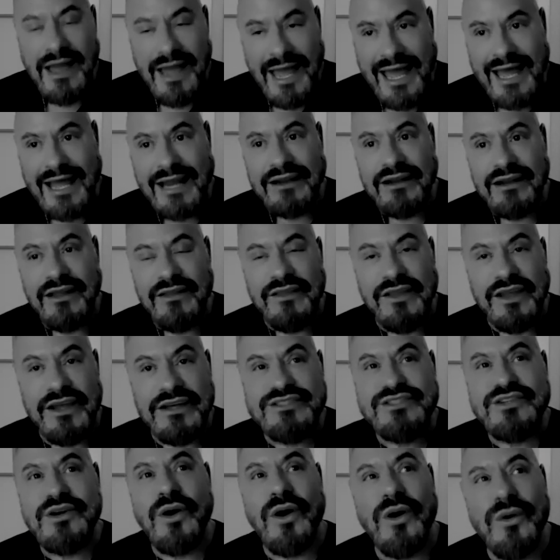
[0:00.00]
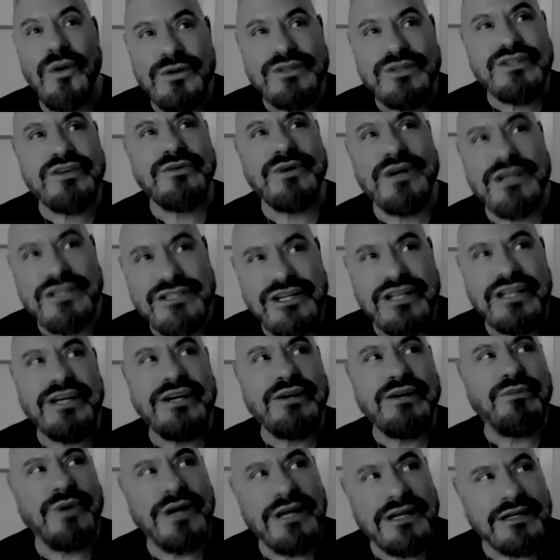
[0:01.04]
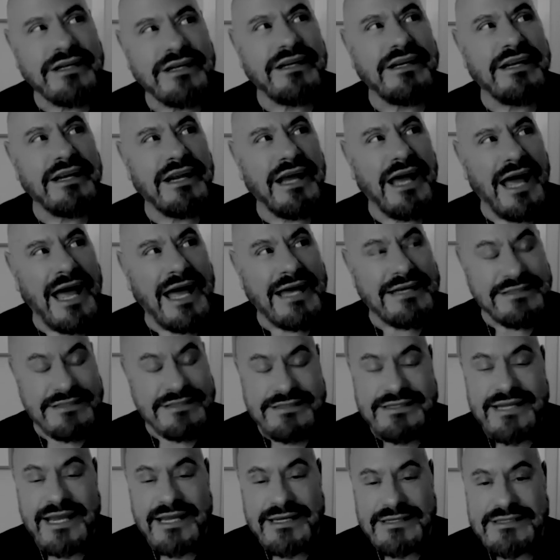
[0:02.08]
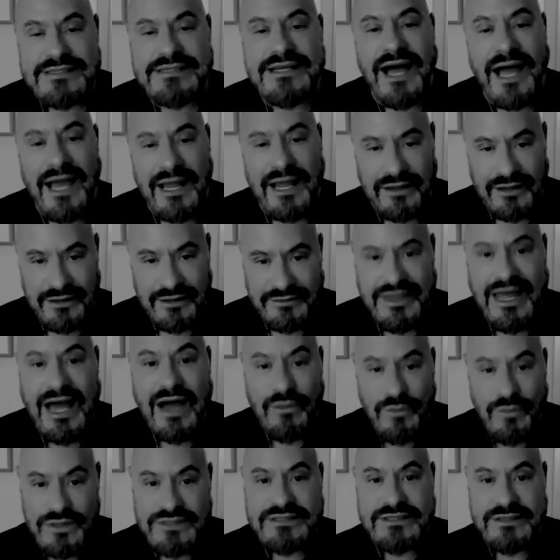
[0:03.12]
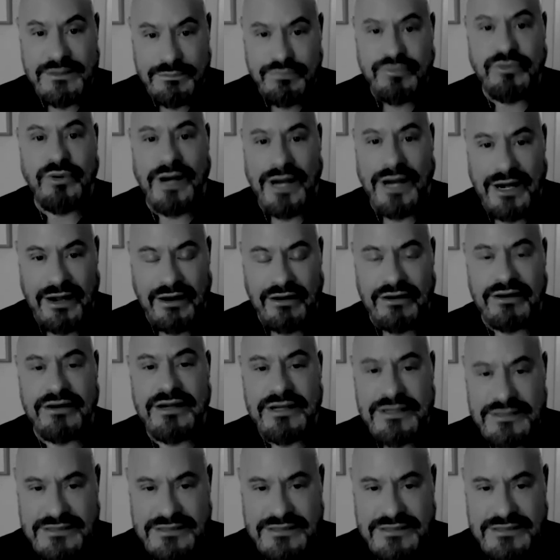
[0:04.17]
And the song was originally written as Stay Silent. That was the prayer.